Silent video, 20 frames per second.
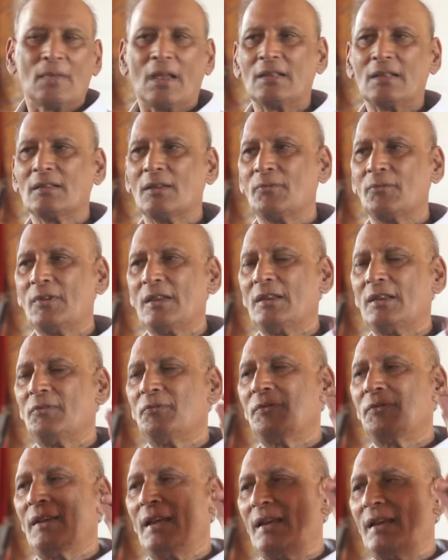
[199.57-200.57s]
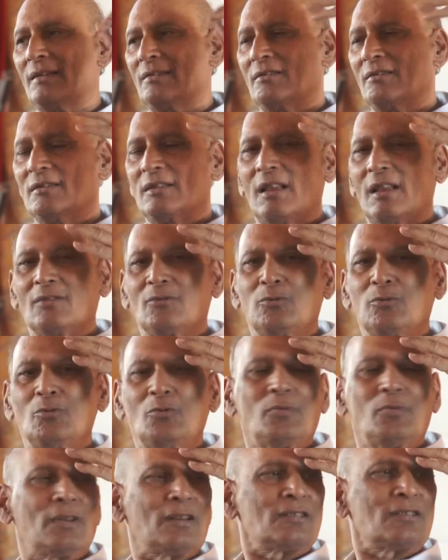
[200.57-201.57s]
And the very fact that
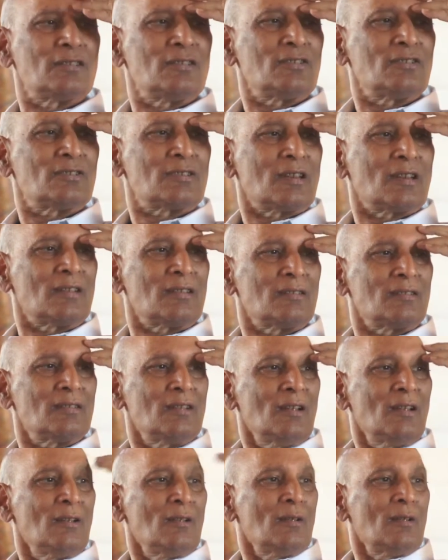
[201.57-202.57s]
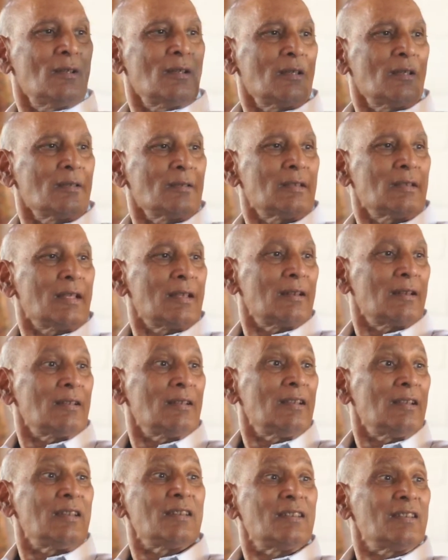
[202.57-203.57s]
who were sisters,
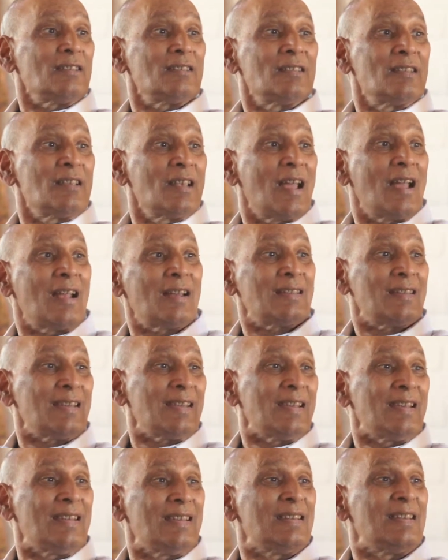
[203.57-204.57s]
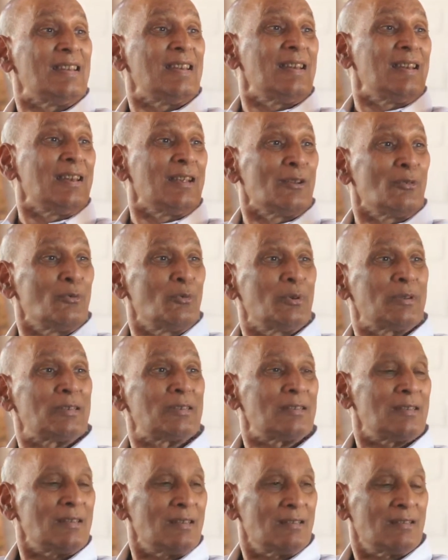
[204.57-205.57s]
it is not any
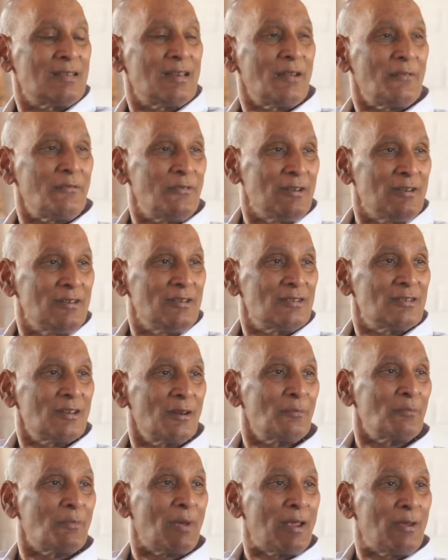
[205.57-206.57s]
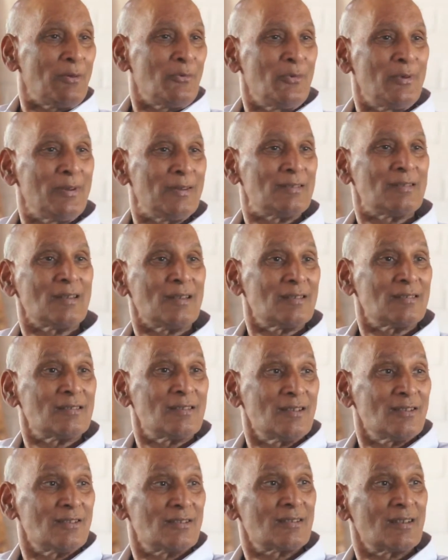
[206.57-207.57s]
linguistic definition by which a
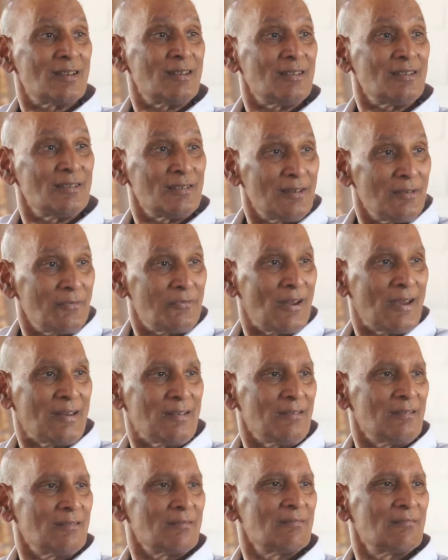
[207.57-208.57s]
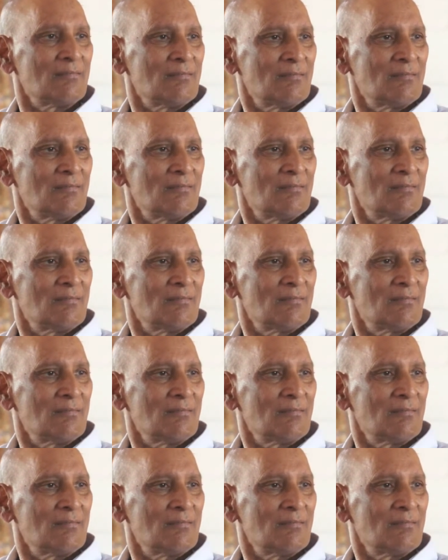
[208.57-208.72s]
sister is defined.